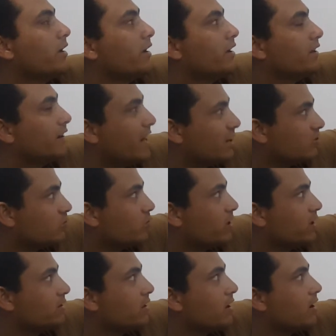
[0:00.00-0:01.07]
next
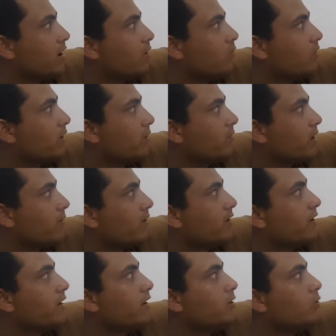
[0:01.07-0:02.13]
week there are
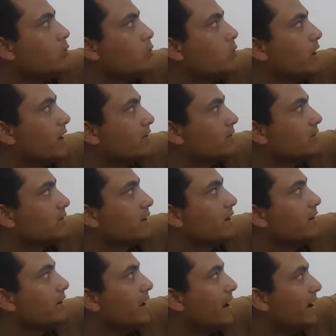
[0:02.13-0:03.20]
2502 cases
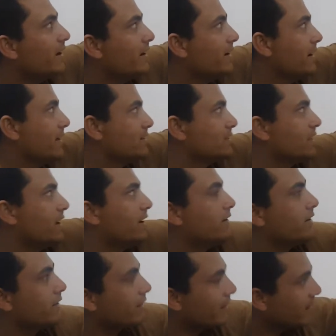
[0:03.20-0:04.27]
and 80 deaths,
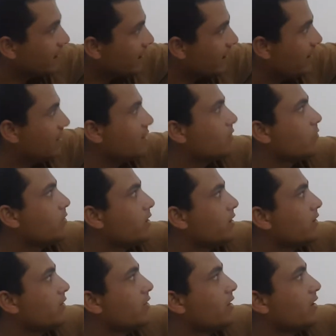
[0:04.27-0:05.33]
and in another week
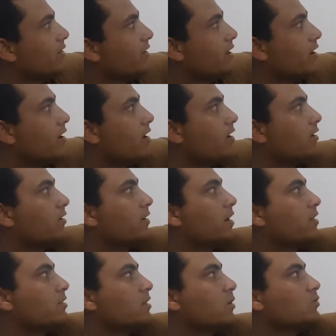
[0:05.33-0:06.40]
there are
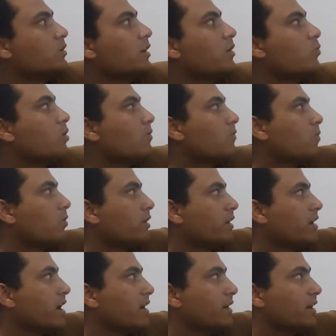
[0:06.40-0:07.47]

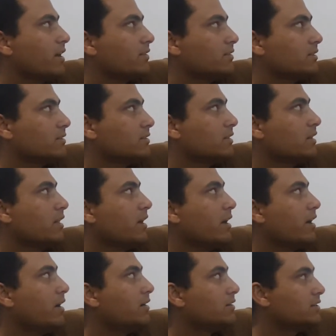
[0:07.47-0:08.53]
10,149 cases
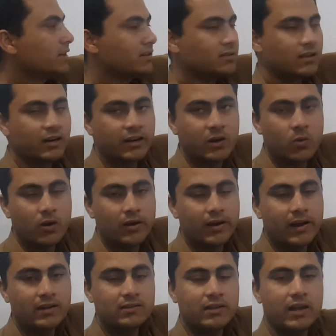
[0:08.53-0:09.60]
and 631
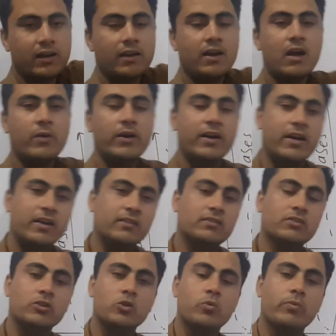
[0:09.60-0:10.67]
deaths. And nowadays
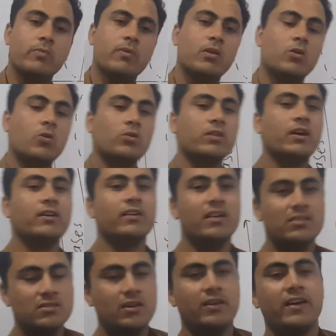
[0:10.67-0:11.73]
you people know that
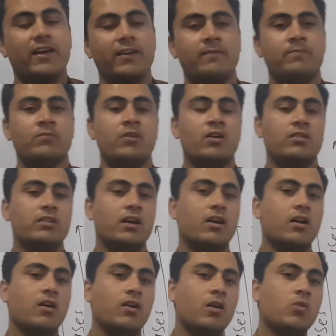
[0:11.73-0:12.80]
yesterday there
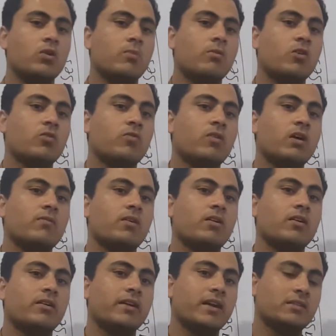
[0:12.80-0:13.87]
are around about
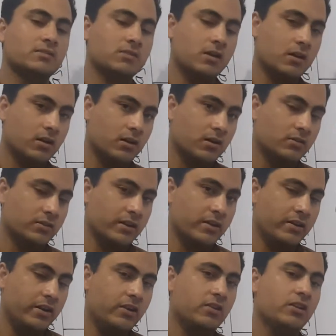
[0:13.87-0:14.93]
500 deaths occurs in
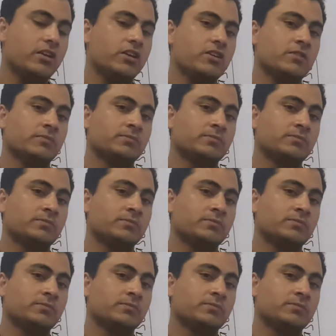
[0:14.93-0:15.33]
Italy,